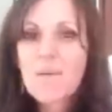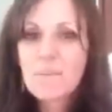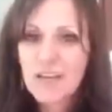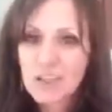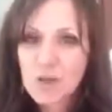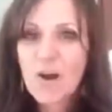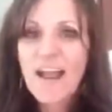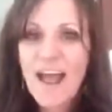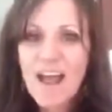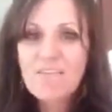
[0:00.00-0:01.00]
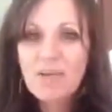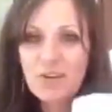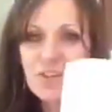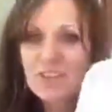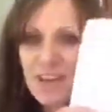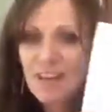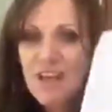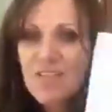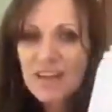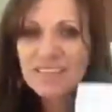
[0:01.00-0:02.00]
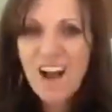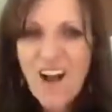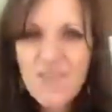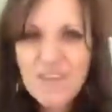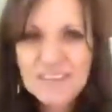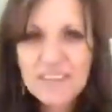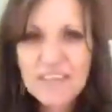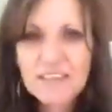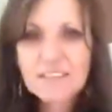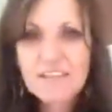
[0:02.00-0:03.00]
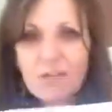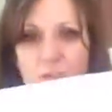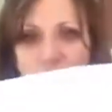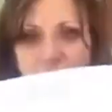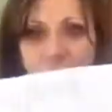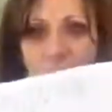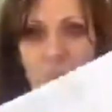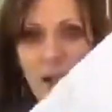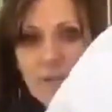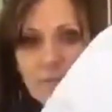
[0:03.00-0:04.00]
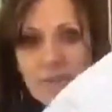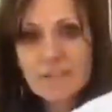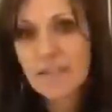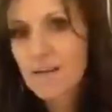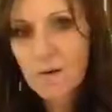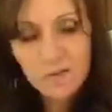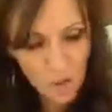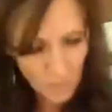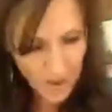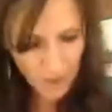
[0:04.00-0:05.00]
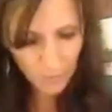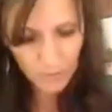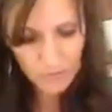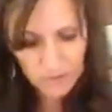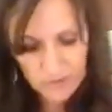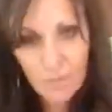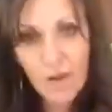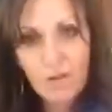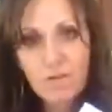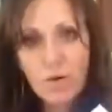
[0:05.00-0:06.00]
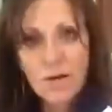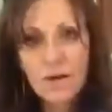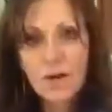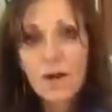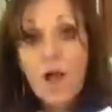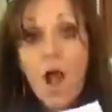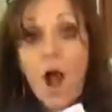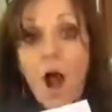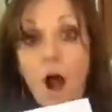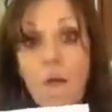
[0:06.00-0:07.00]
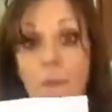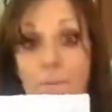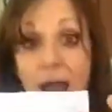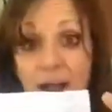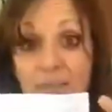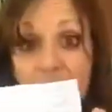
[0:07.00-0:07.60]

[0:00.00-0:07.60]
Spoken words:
Make sure I have everything that's on this list. Now, if you just saw the back of the list, I know it's all backwards because I'm on the phone here. On the back of the